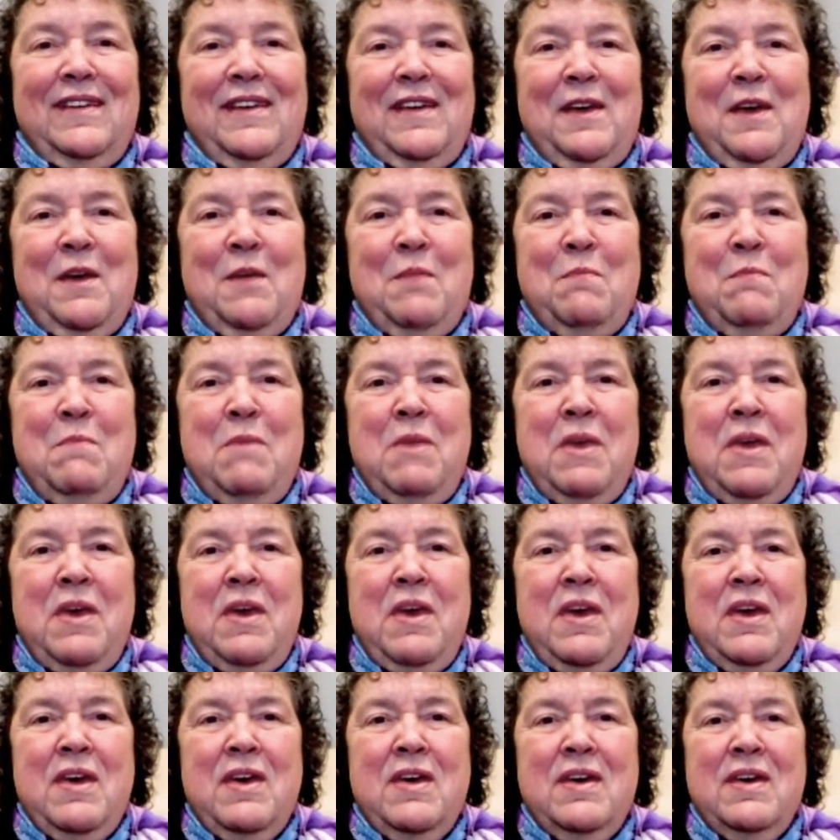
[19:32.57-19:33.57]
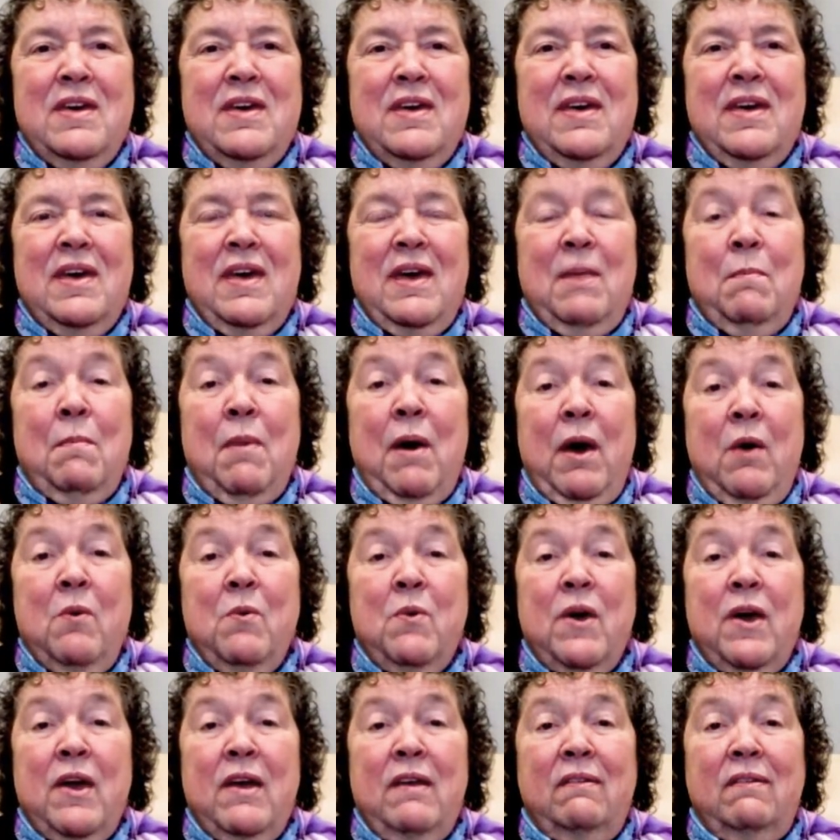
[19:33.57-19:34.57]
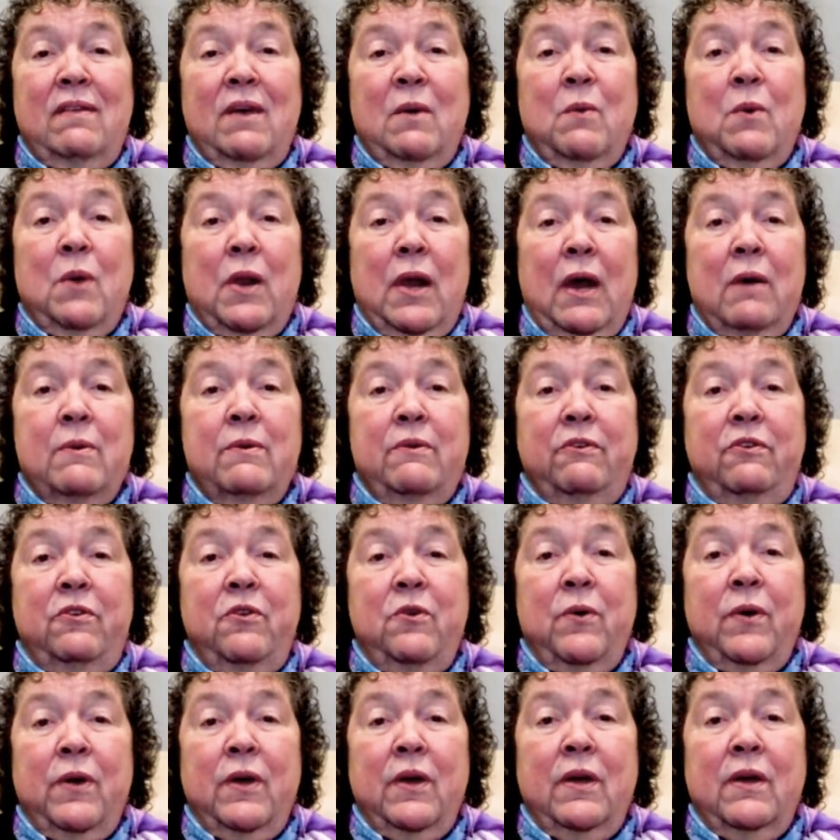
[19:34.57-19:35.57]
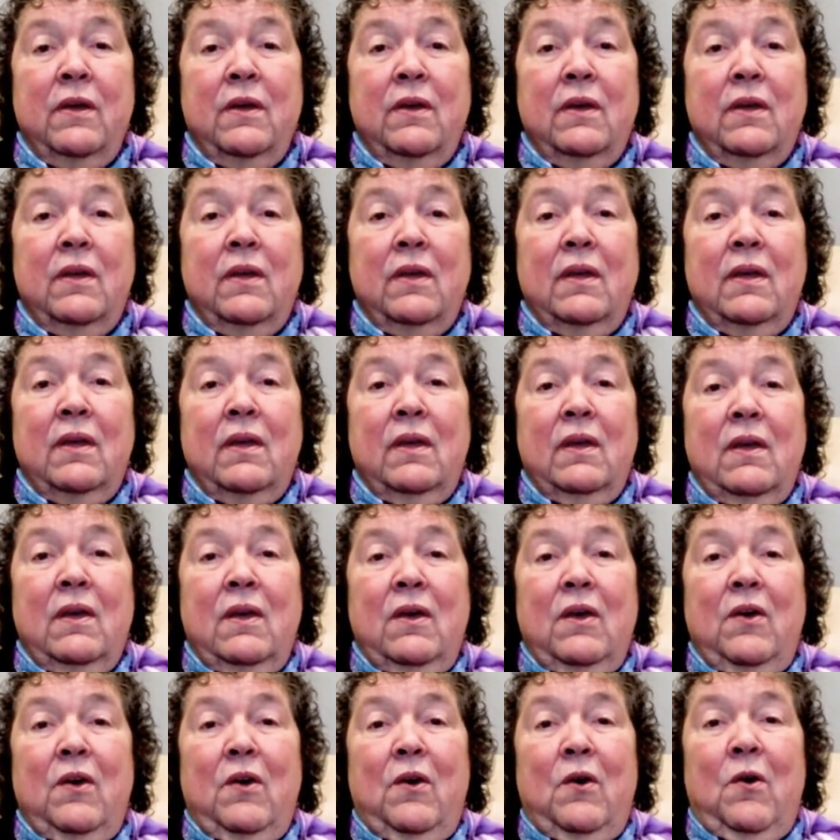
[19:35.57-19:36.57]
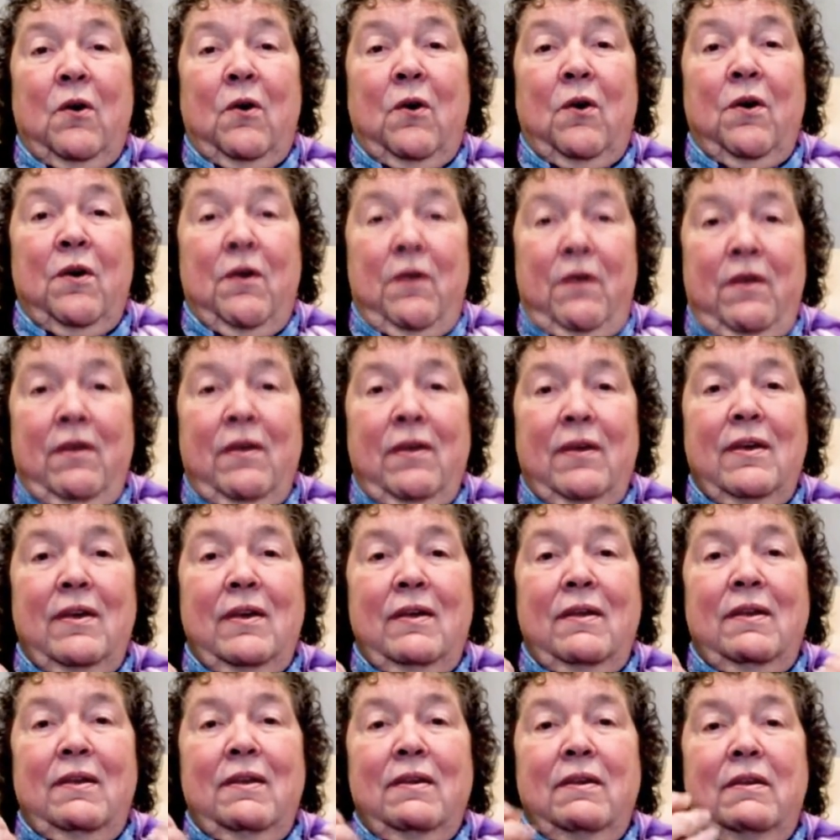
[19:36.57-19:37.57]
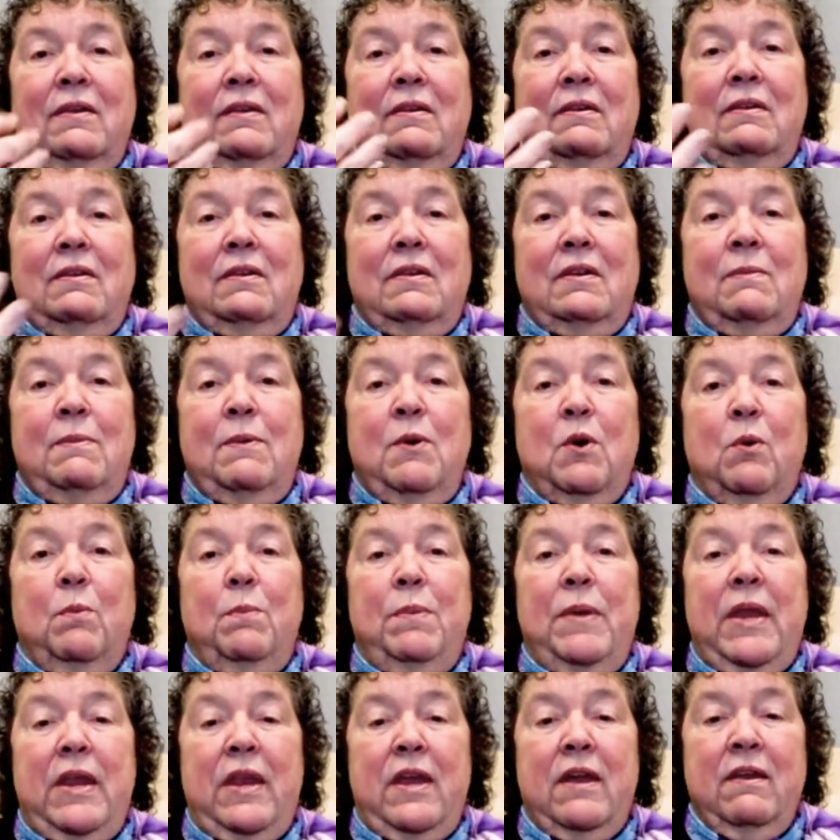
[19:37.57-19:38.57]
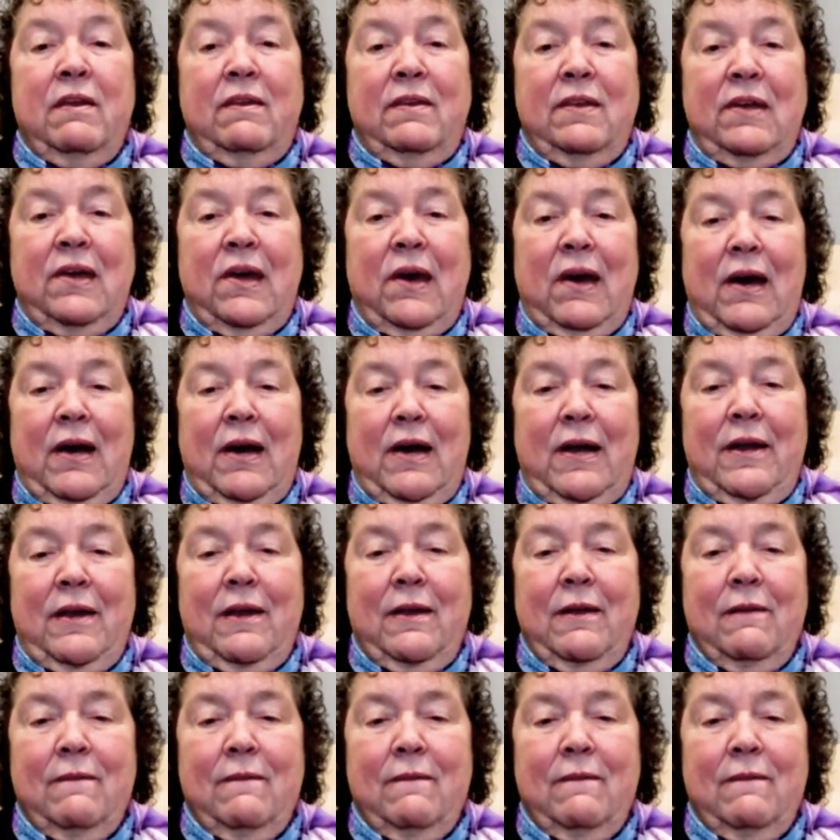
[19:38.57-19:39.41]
in me and my ways and what I was doing, or to be obedient to God.